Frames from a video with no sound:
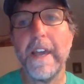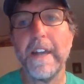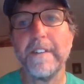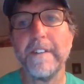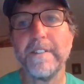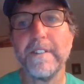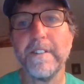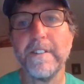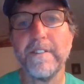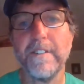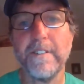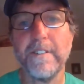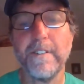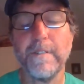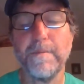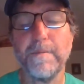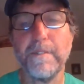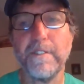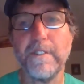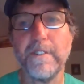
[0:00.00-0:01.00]
And since
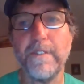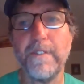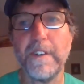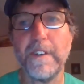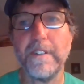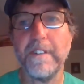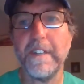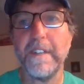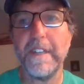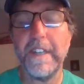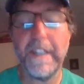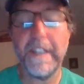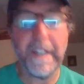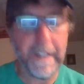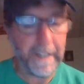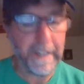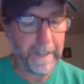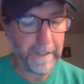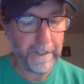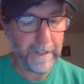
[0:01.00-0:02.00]
this is specific to
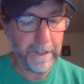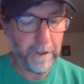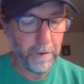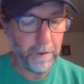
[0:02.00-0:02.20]
eating,